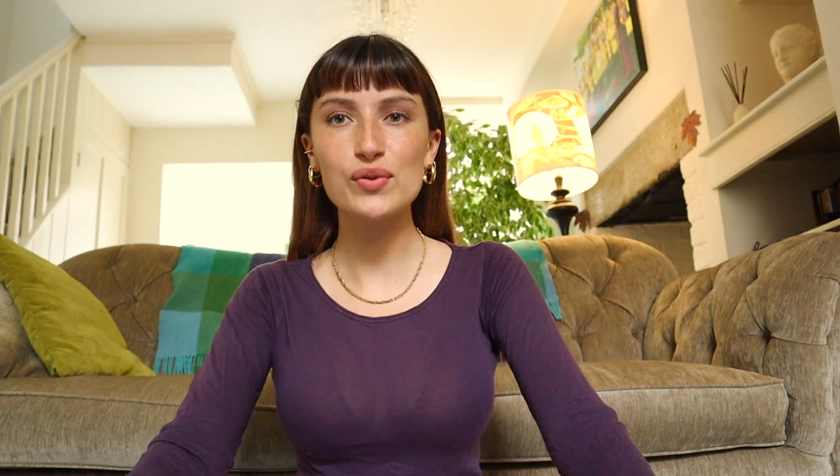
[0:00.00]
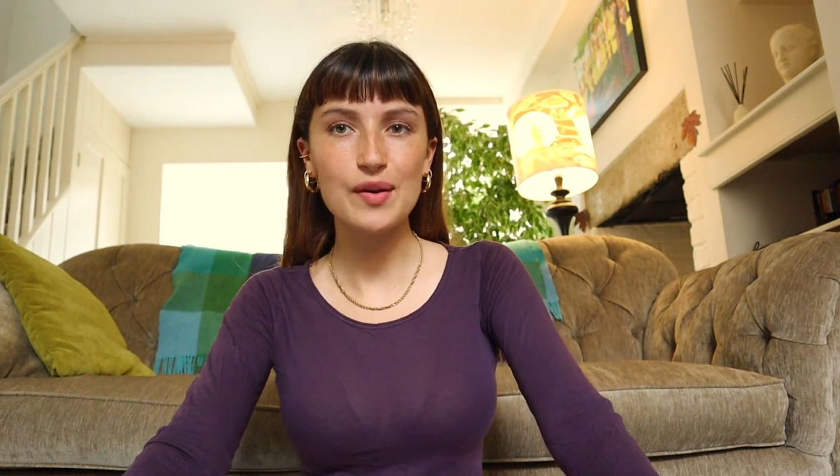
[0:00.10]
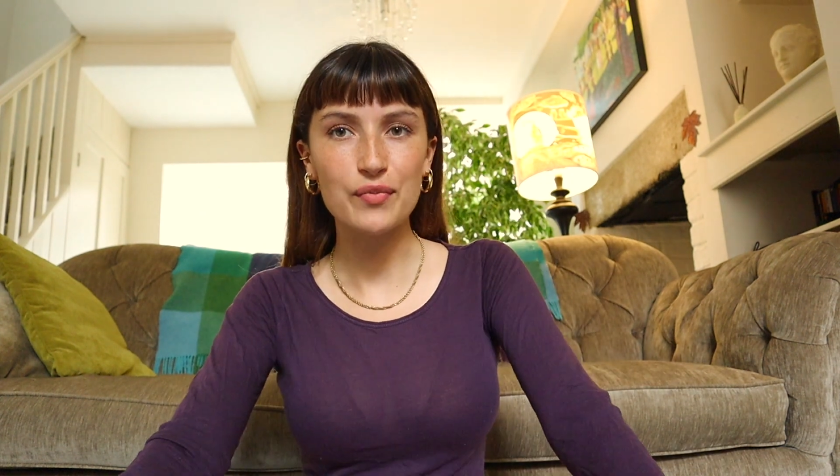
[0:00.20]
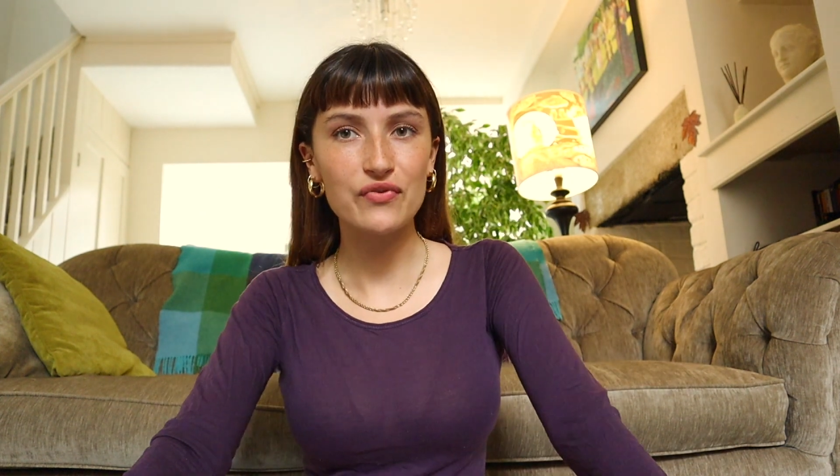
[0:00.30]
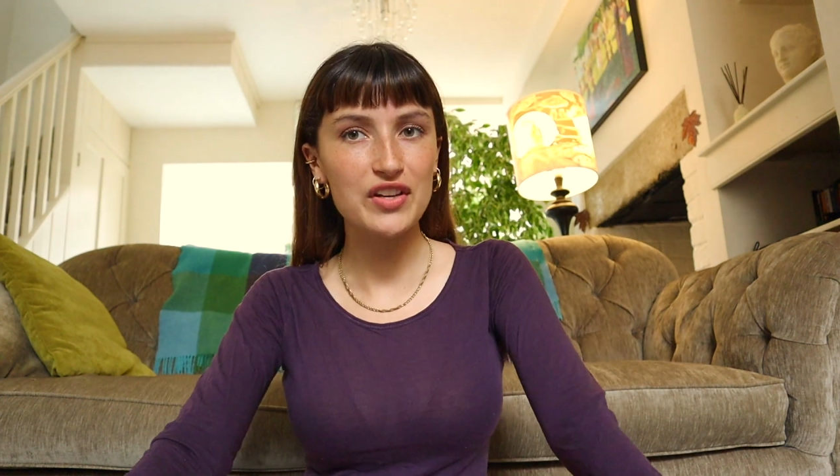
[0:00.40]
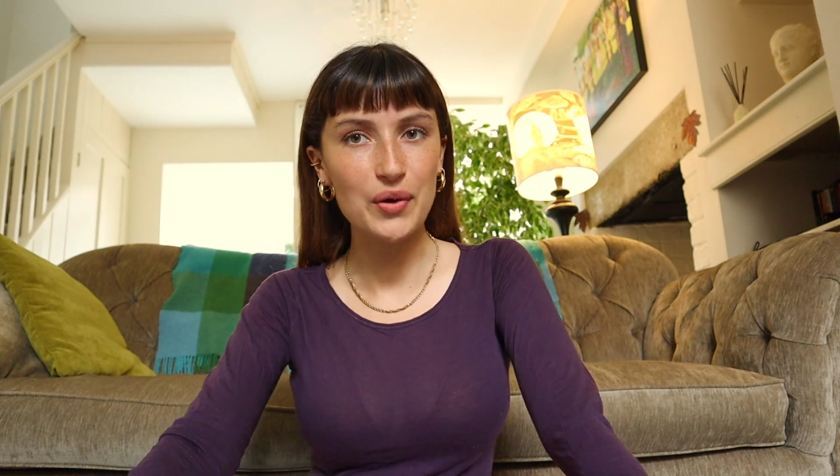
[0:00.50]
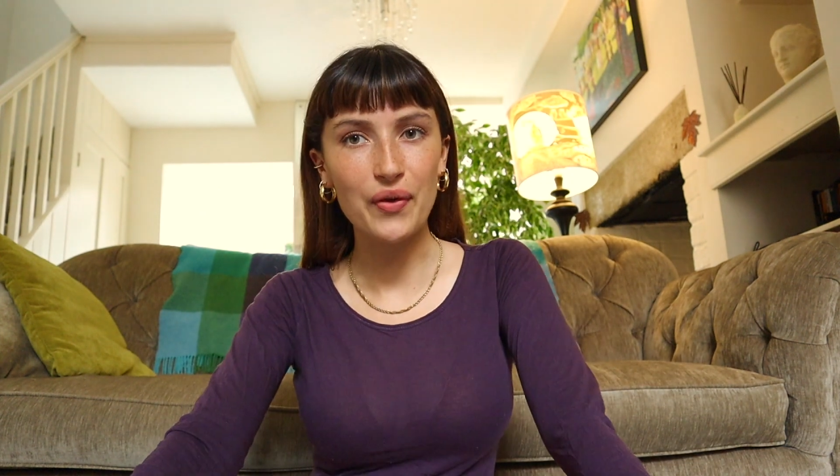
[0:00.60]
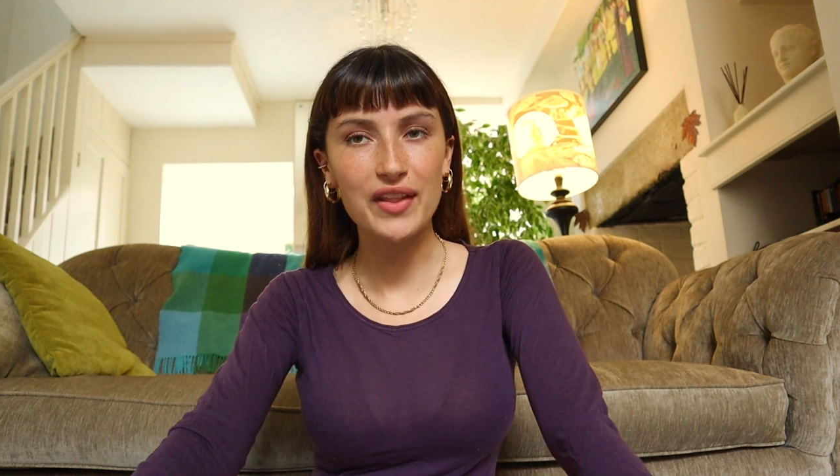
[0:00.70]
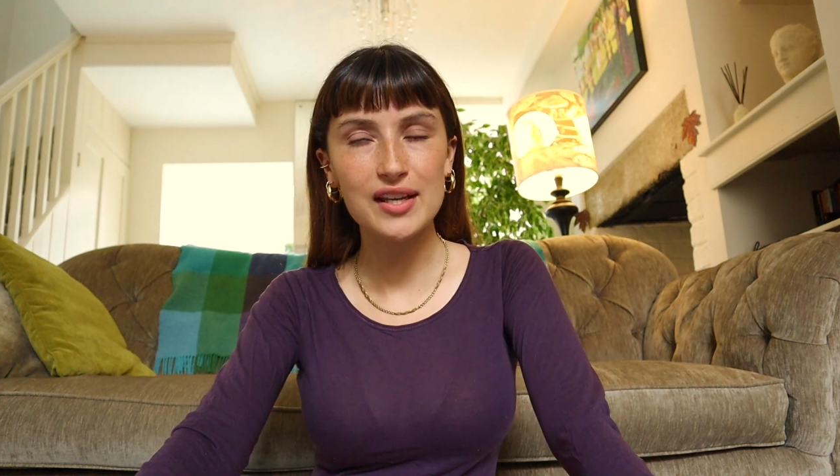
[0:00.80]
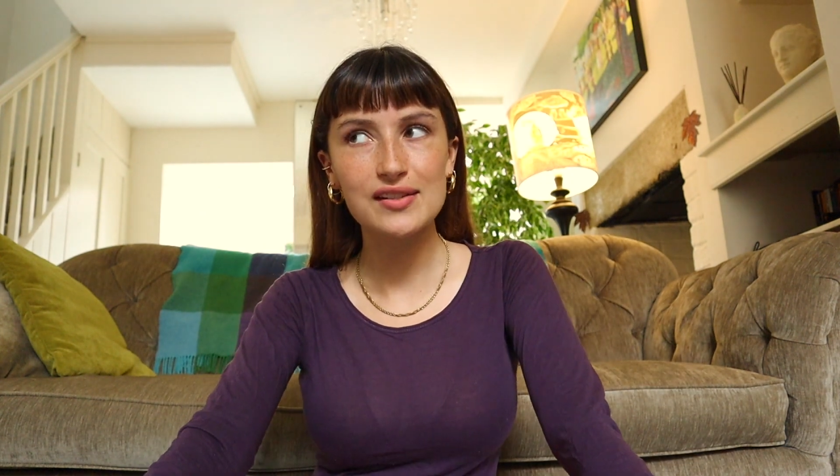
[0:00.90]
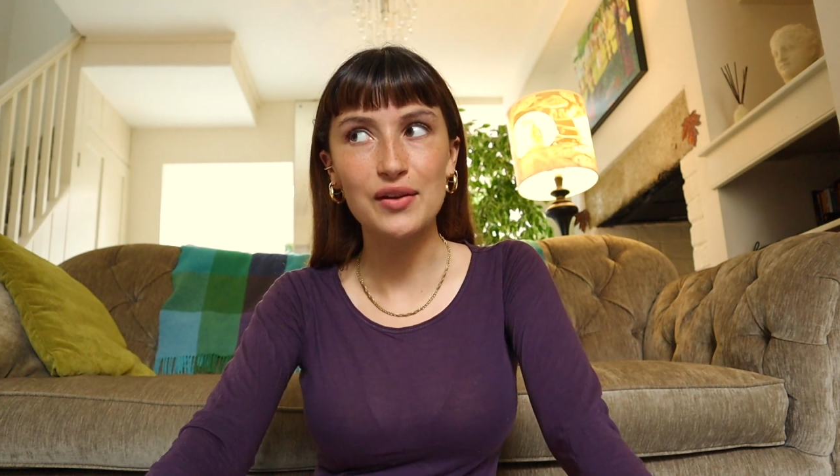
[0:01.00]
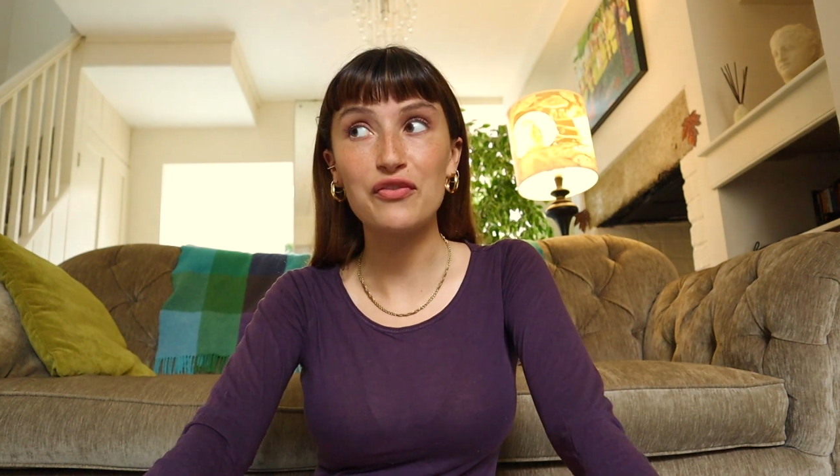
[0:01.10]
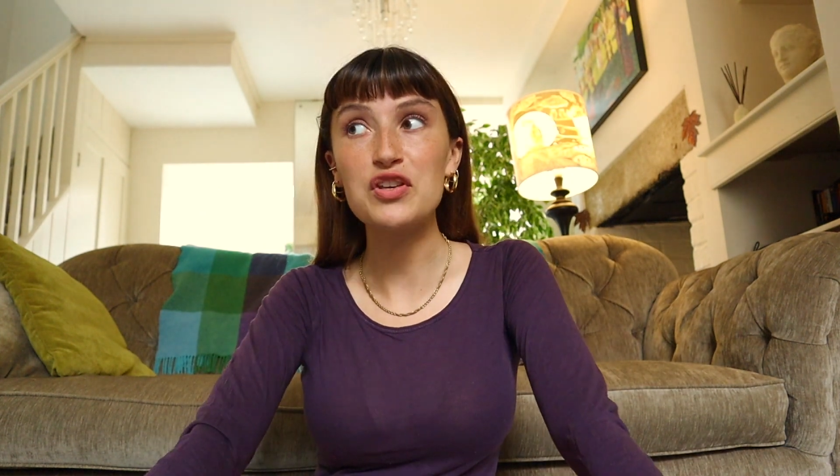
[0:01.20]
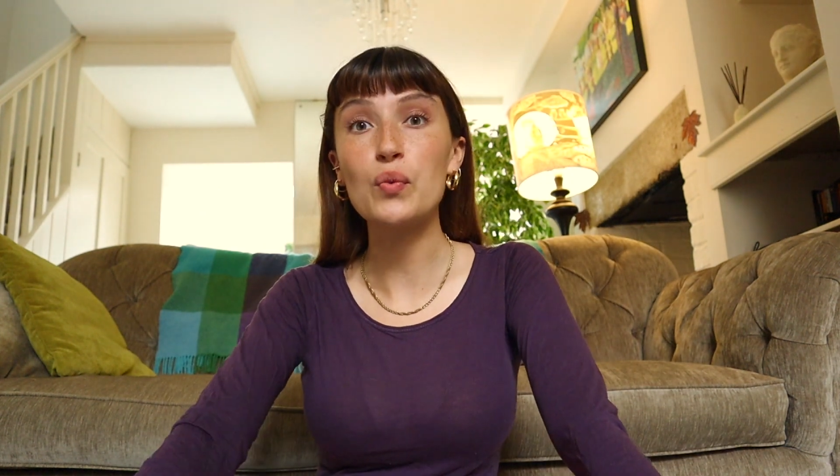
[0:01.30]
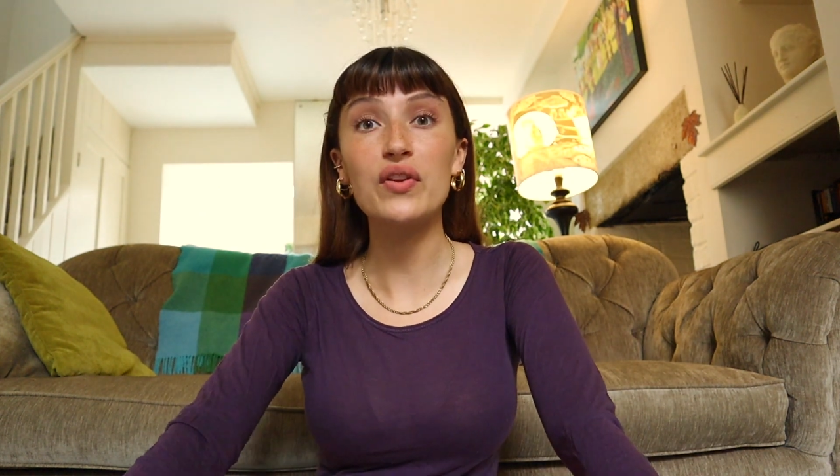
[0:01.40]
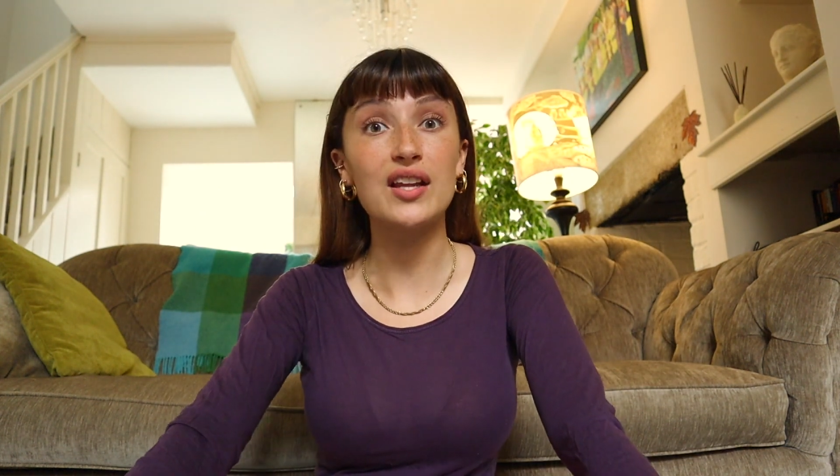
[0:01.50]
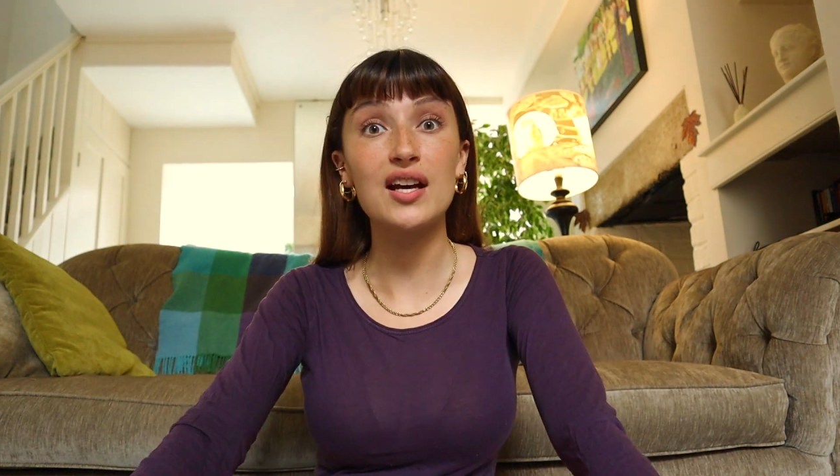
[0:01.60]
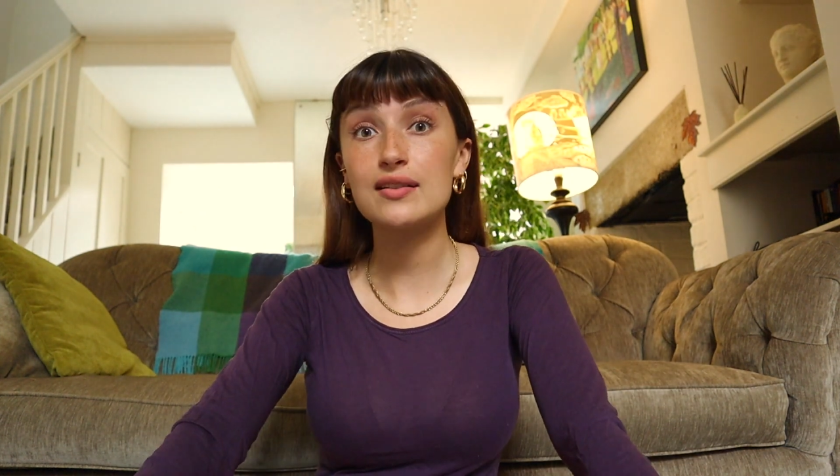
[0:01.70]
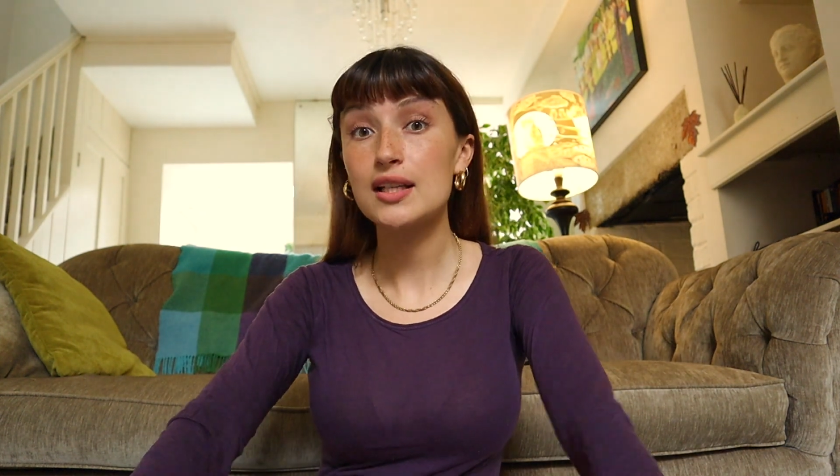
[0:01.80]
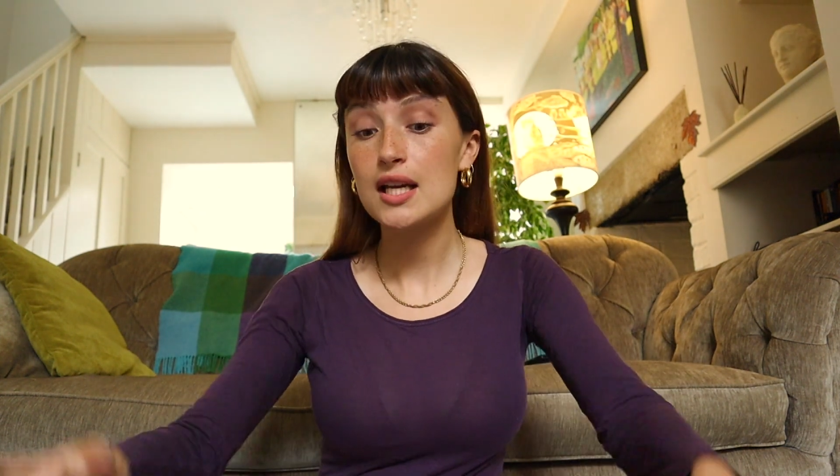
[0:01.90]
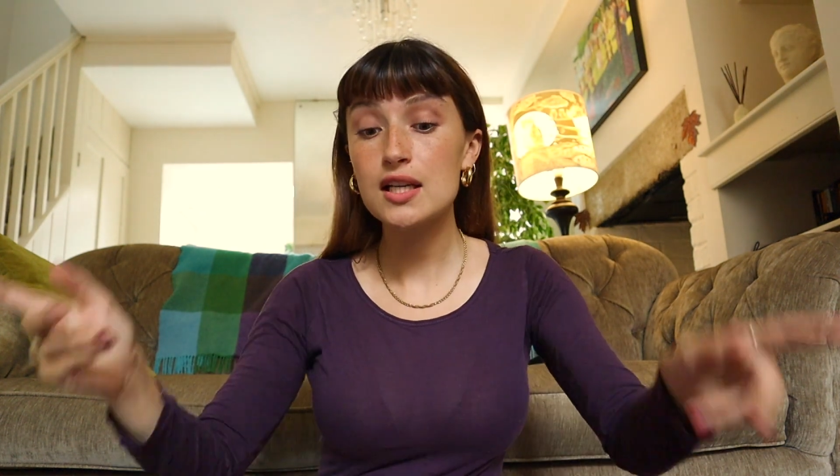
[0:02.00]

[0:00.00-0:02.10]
separate video on this, so if you want that,